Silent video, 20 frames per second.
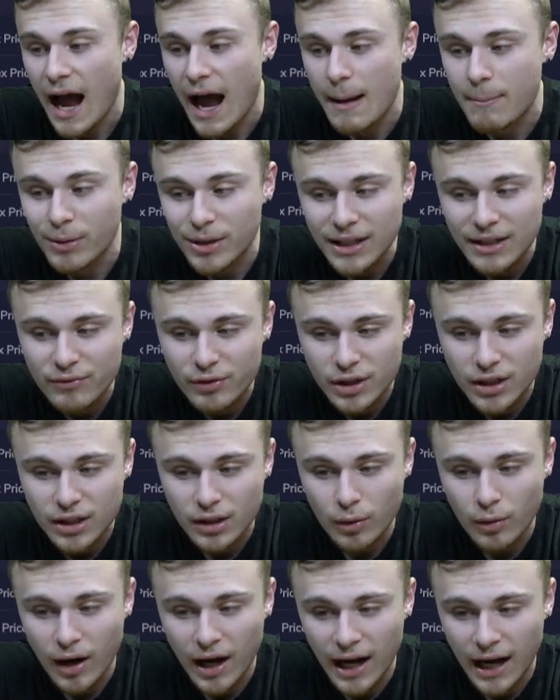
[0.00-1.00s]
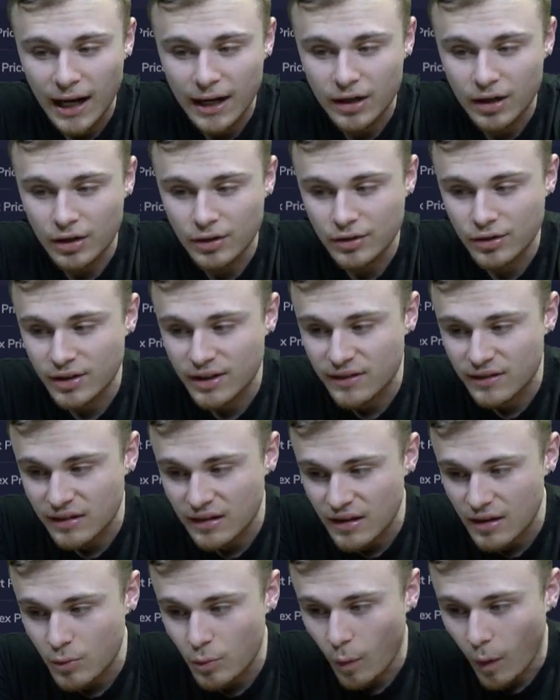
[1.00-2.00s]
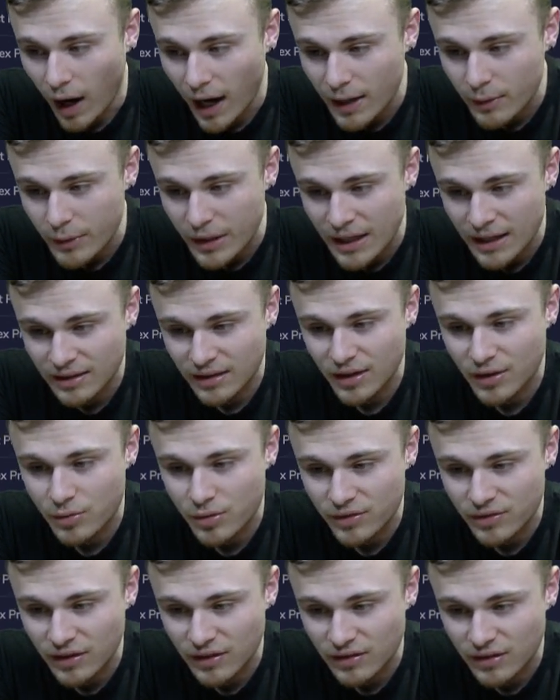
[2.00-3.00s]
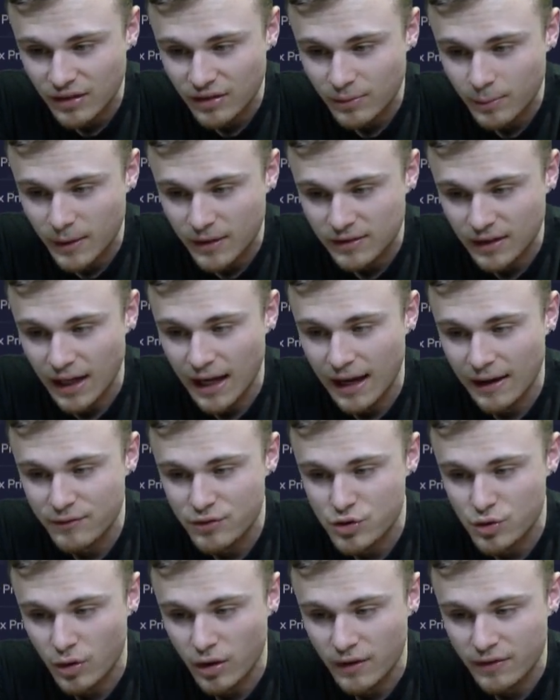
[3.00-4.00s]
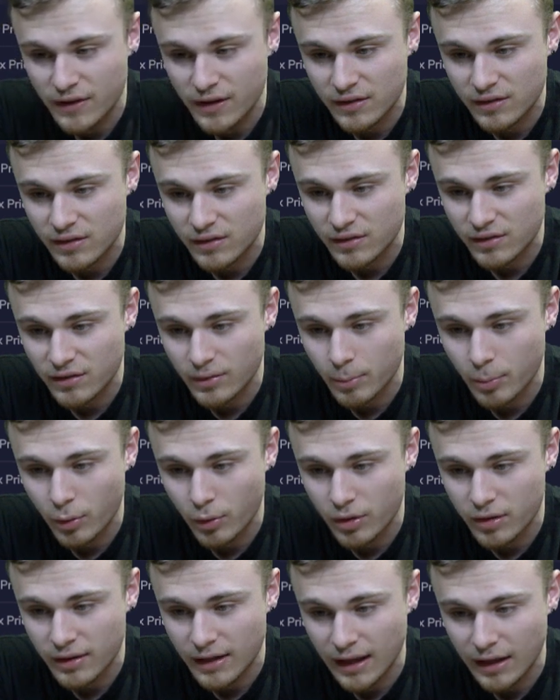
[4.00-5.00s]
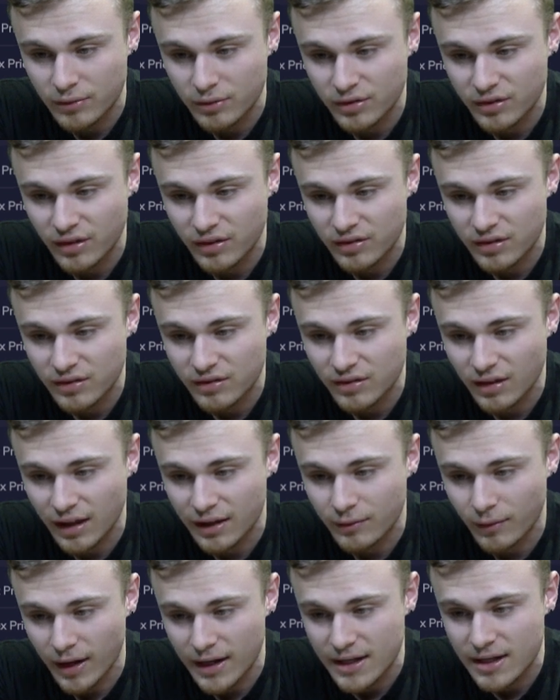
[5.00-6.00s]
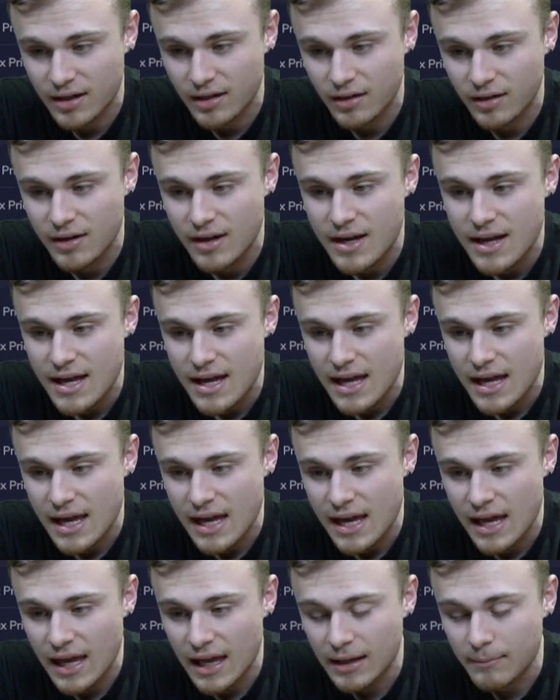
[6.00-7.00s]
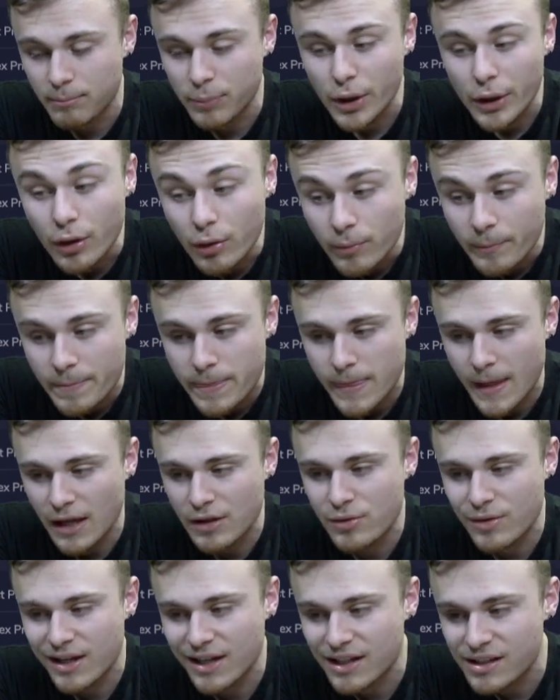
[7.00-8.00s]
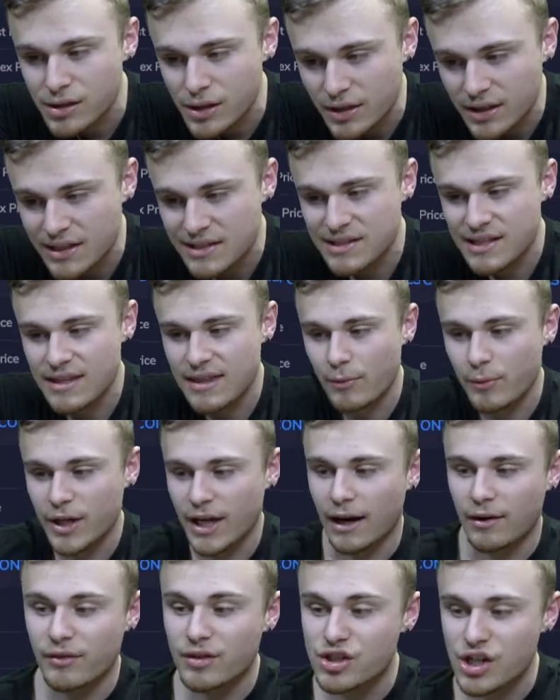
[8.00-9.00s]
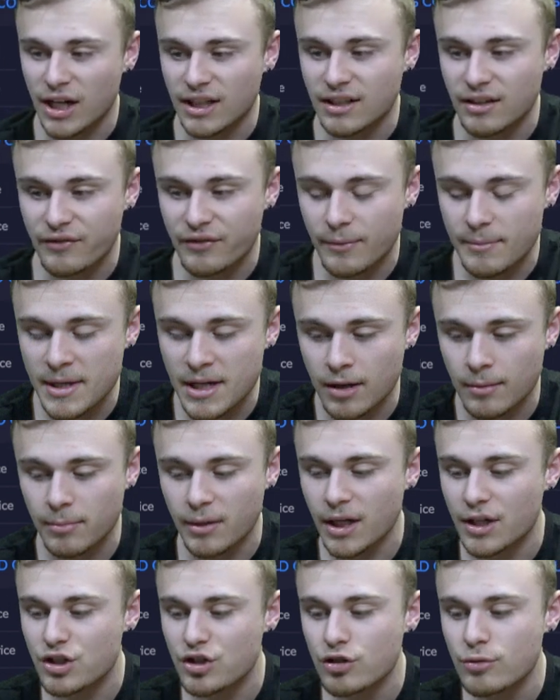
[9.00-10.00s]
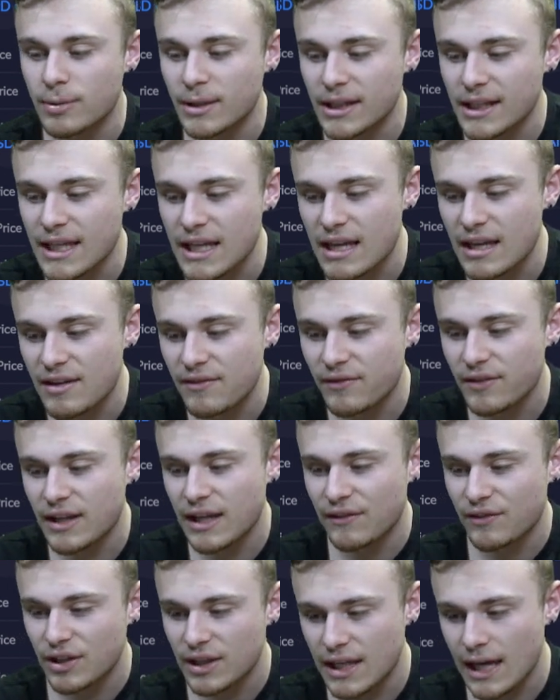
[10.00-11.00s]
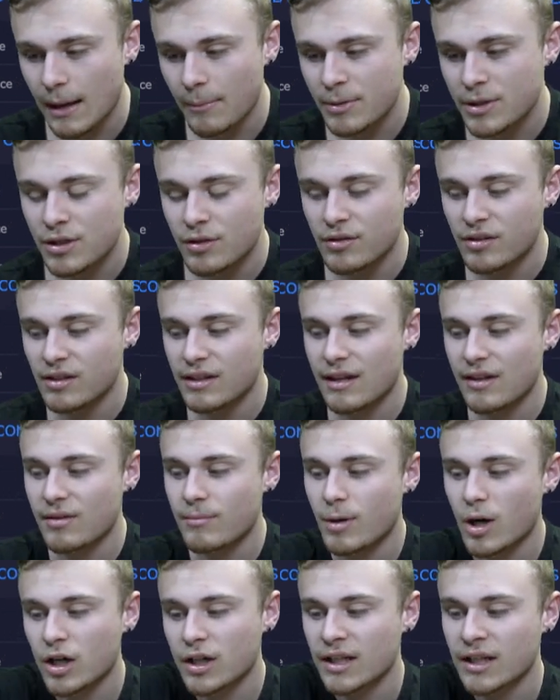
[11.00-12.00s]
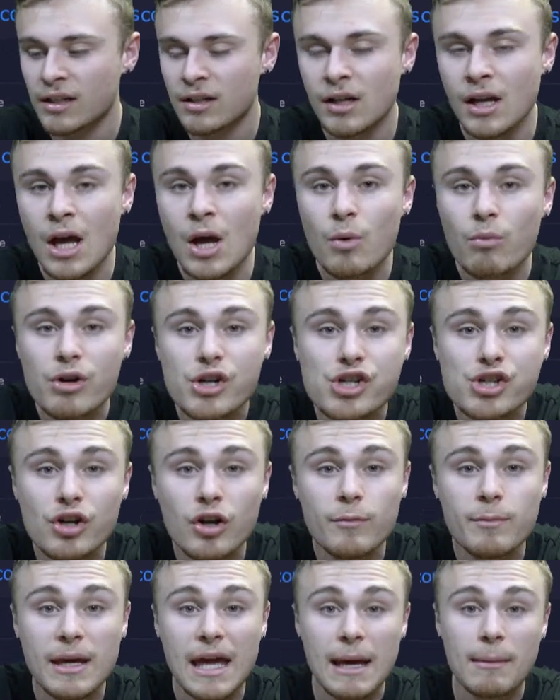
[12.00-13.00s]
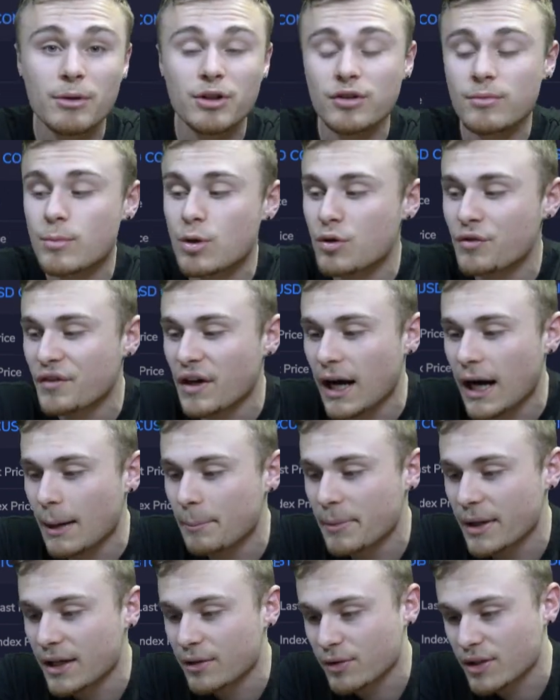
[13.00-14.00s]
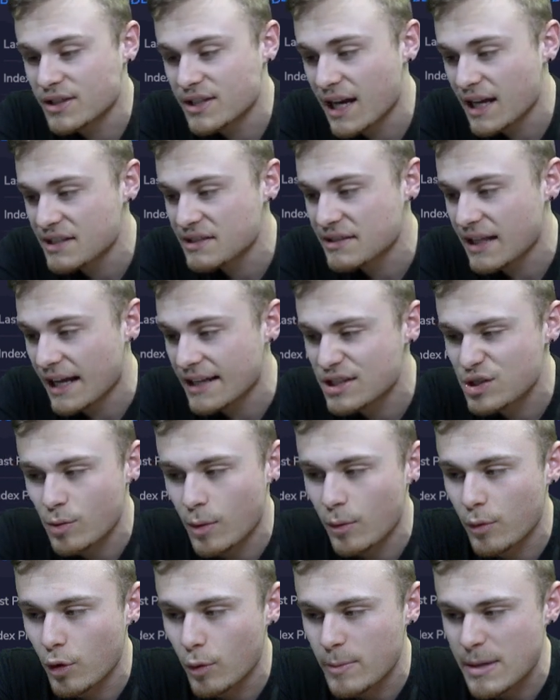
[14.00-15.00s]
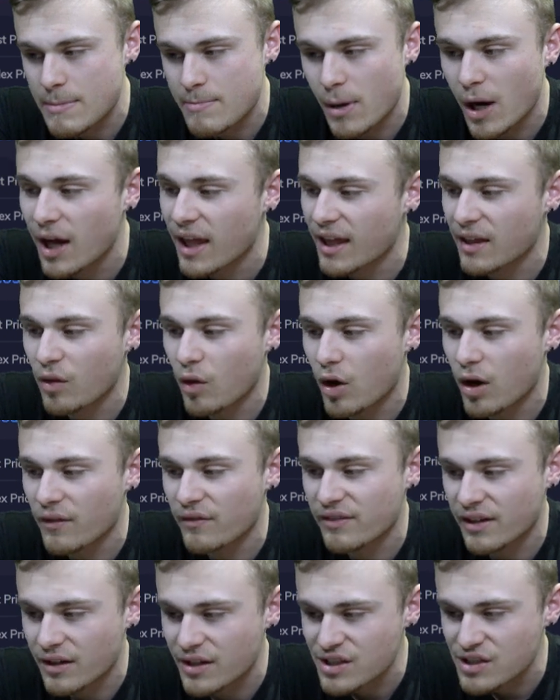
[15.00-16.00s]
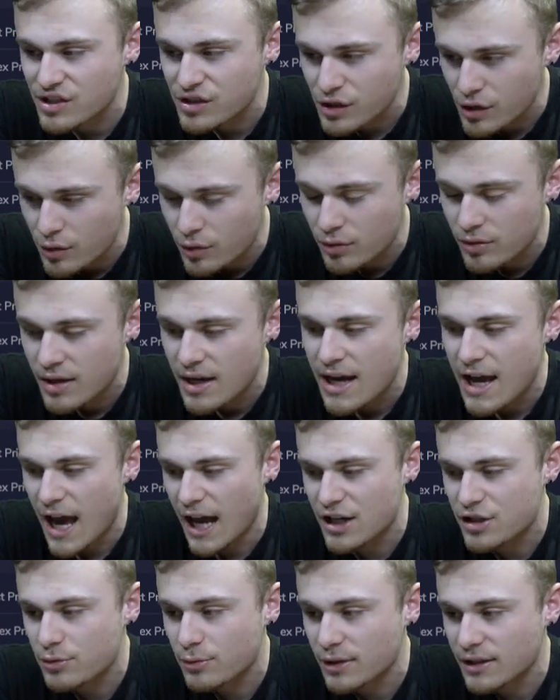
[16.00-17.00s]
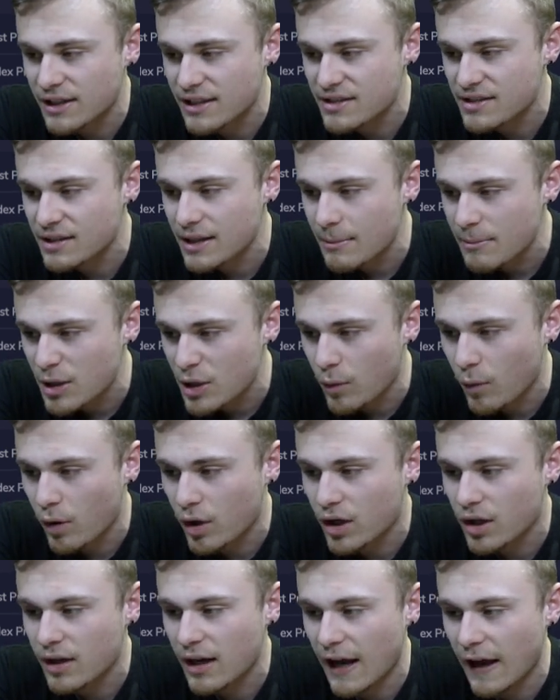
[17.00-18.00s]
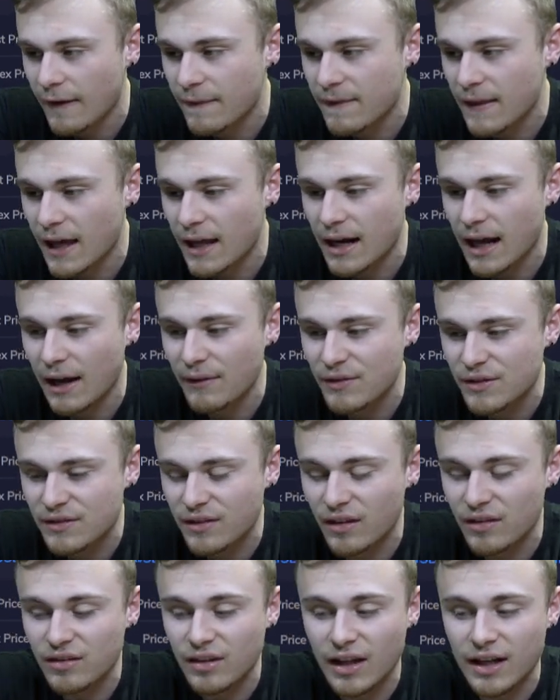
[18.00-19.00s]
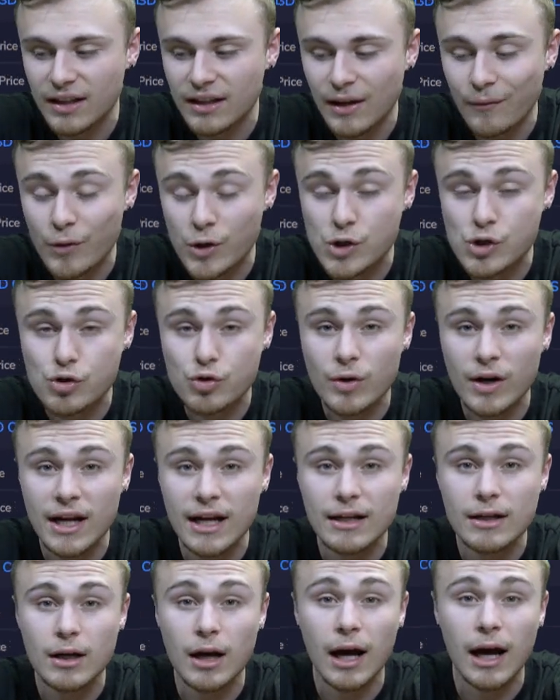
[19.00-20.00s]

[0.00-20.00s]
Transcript: I believe we're going to go higher. You can see why we hit this resistance because I have drawn this support and resistance line right here in blue. And you can clearly see that we got rejected from here. But I do believe, given the opportunity of the market, we should be able to move up and retest that. So we will be buying long very soon, entering this limit order, and then obviously setting leverage trade.